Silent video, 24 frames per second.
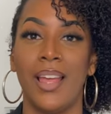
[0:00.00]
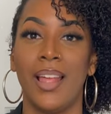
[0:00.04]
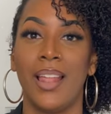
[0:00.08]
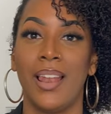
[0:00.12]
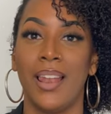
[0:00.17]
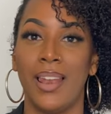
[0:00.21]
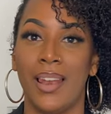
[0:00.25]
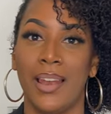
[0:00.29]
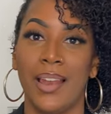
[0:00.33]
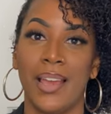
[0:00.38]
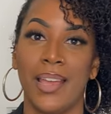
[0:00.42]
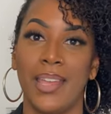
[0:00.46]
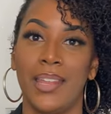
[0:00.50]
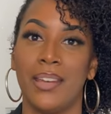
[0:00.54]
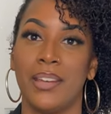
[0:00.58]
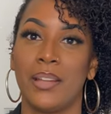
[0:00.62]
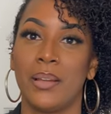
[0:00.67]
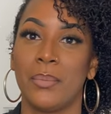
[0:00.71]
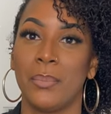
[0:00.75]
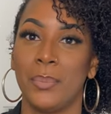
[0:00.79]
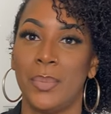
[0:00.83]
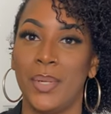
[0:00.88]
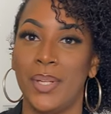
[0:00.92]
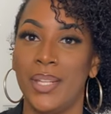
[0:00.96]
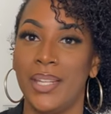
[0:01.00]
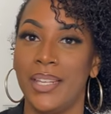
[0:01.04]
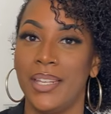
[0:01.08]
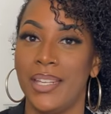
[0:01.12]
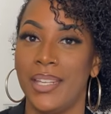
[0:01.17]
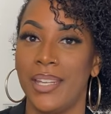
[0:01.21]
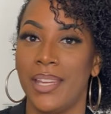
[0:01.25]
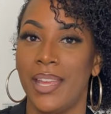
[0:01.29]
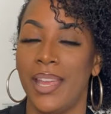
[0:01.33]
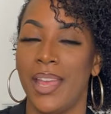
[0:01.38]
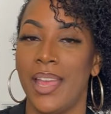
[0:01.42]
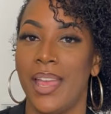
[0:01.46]
line
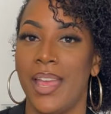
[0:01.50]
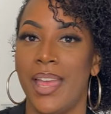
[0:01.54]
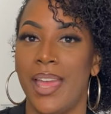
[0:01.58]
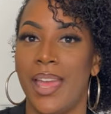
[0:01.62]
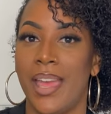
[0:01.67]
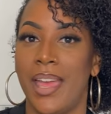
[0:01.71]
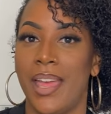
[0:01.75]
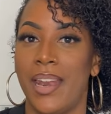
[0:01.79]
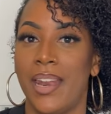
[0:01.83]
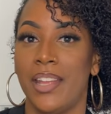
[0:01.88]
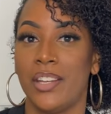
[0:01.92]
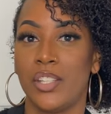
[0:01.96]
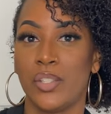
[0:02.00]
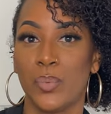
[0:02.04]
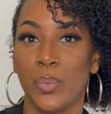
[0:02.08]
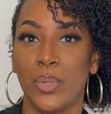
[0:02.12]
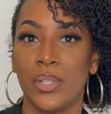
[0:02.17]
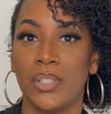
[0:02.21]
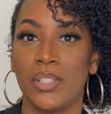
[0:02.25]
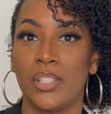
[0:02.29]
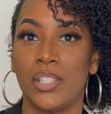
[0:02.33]
completely, and I just wanted